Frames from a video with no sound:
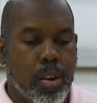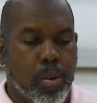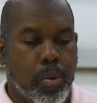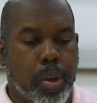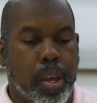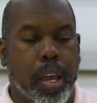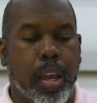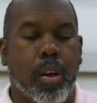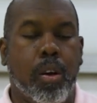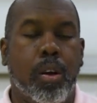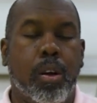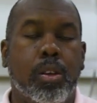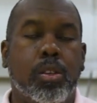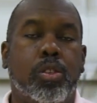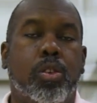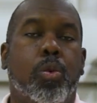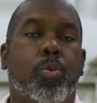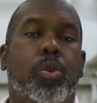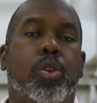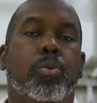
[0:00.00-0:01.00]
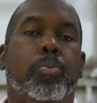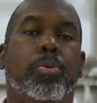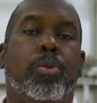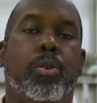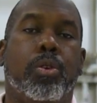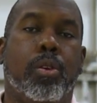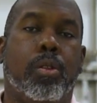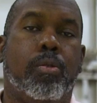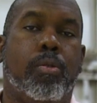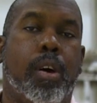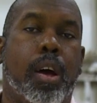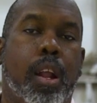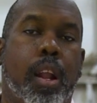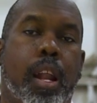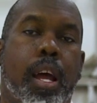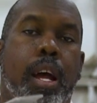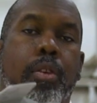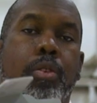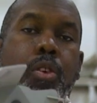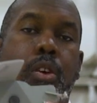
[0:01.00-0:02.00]
Okay. Also, when you pull your throttle
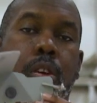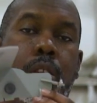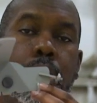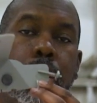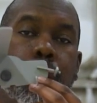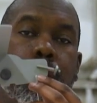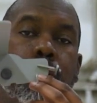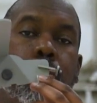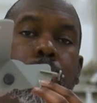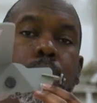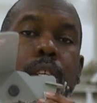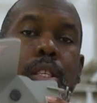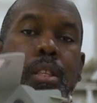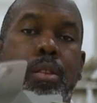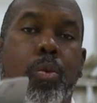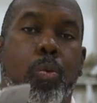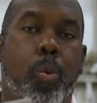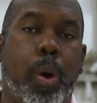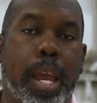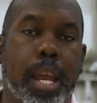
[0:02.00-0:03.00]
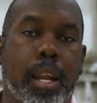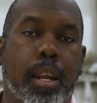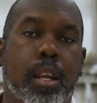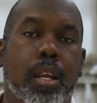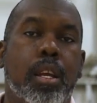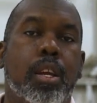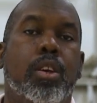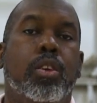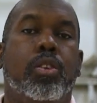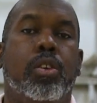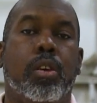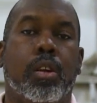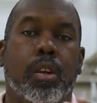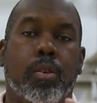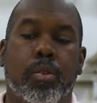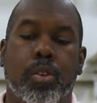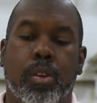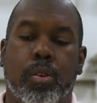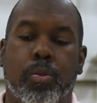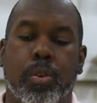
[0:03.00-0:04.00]
out, you're going to increase the weight.
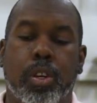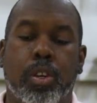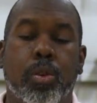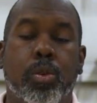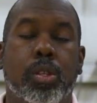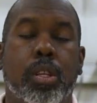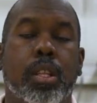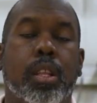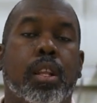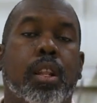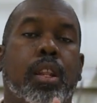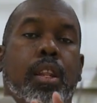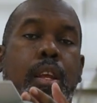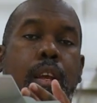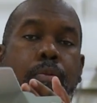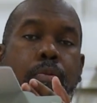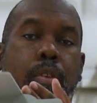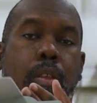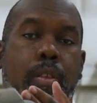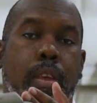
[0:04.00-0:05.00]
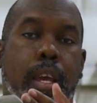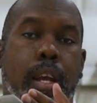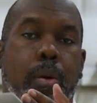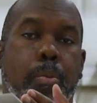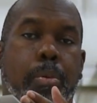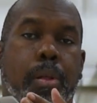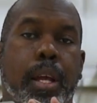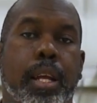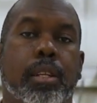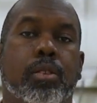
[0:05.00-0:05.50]
You're reducing the lift of the airplane.